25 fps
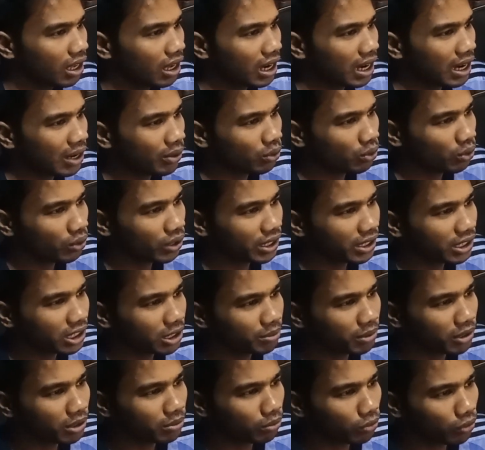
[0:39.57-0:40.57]
How to get
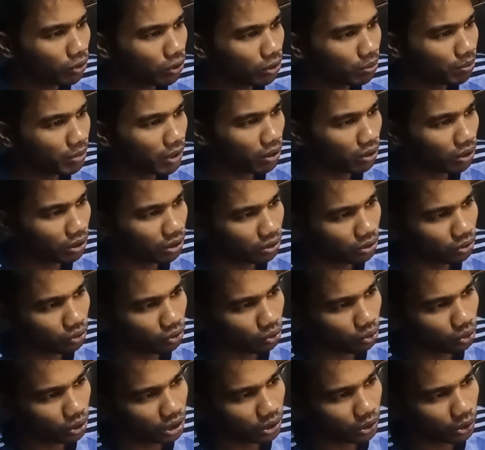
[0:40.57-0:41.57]
even more power
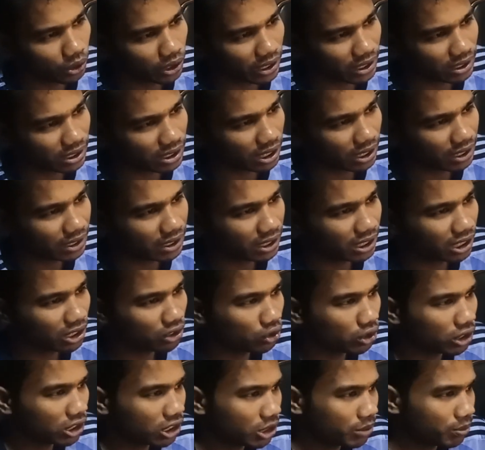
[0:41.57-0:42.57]
to your exciting
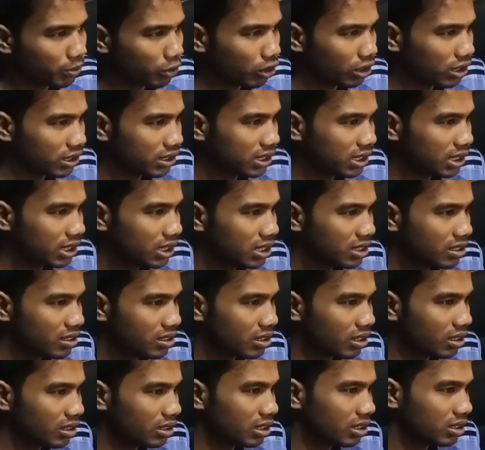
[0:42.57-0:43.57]
insurance policy.
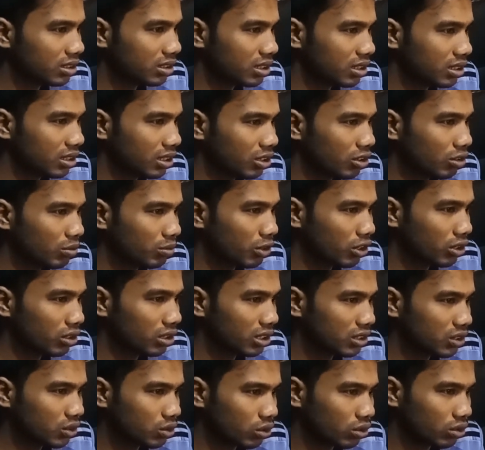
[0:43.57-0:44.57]
Standard
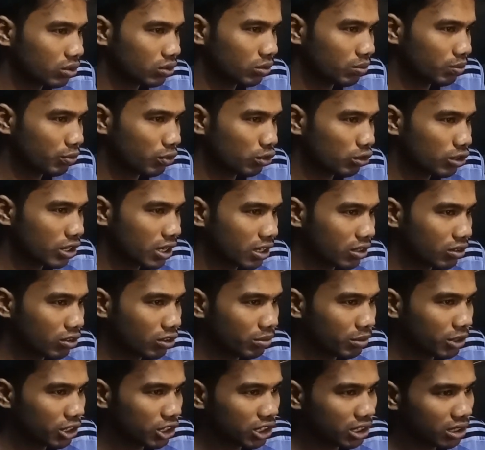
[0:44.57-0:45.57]
homeowners, auto, boat and
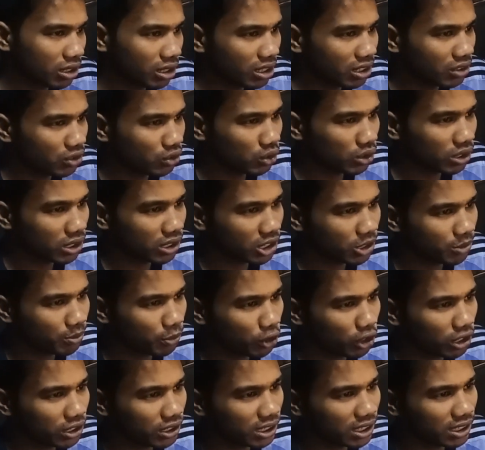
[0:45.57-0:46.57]
commercial insurance
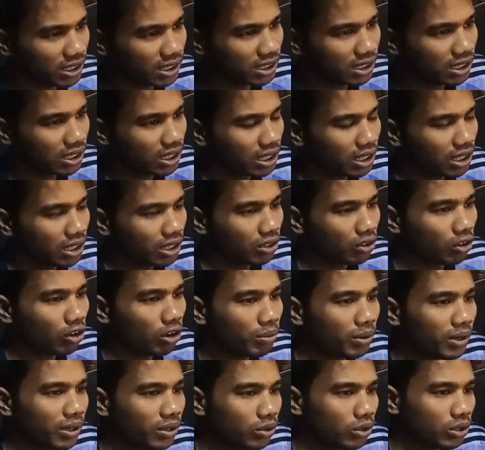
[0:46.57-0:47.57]
policies
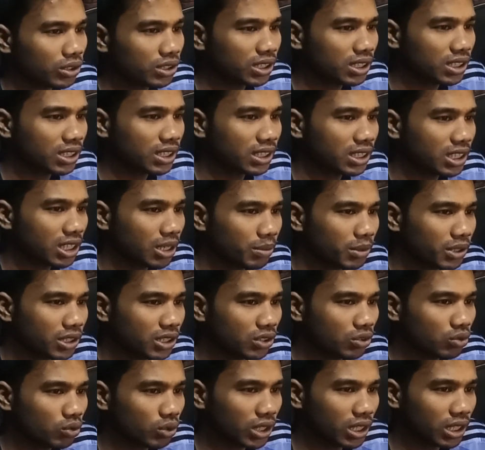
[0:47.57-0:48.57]
cover losses and
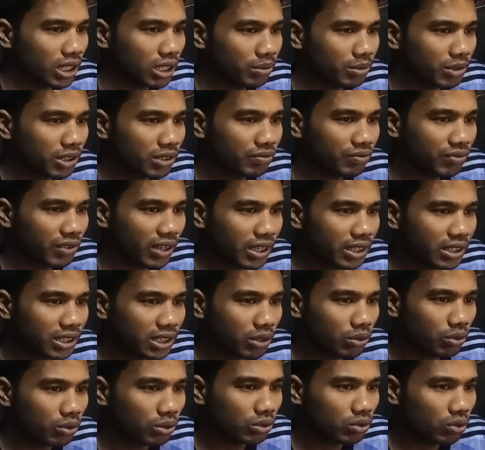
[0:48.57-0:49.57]
damage to a limit. Find
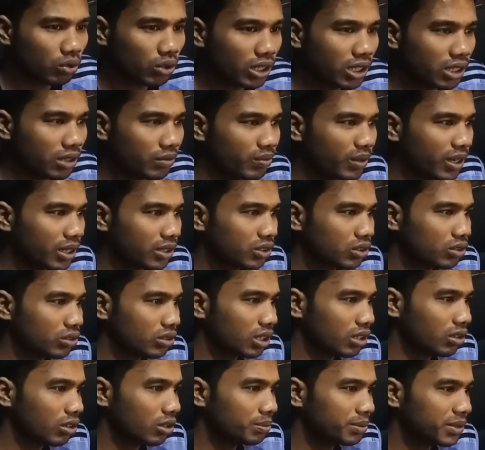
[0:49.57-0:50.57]
out why a
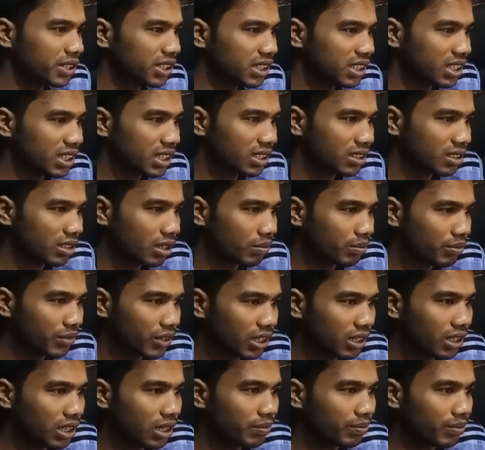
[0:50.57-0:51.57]
personal or business
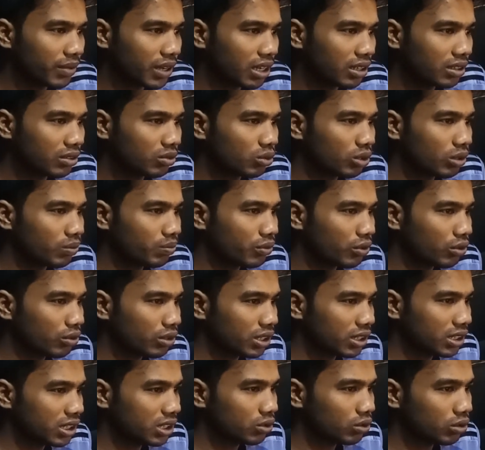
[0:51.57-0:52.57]
umbrella plan will
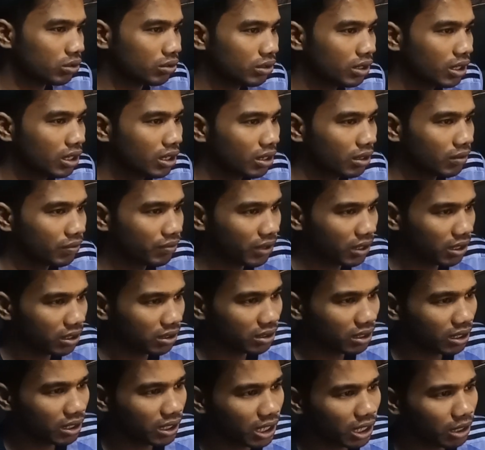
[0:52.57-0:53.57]
protect you,
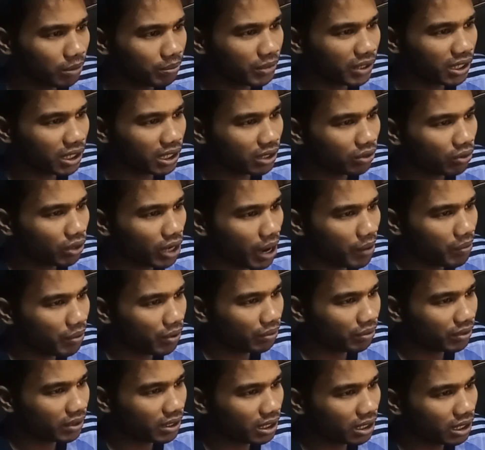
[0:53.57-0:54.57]
further helping you
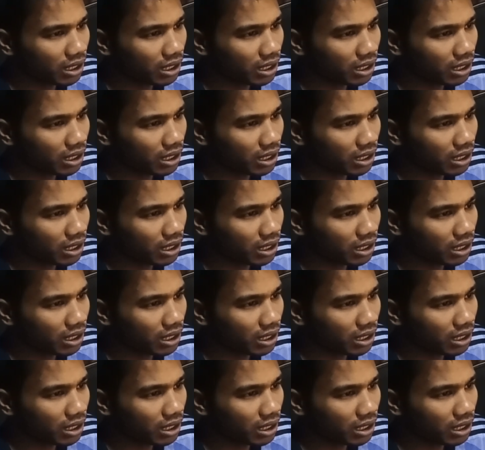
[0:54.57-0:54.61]
avoid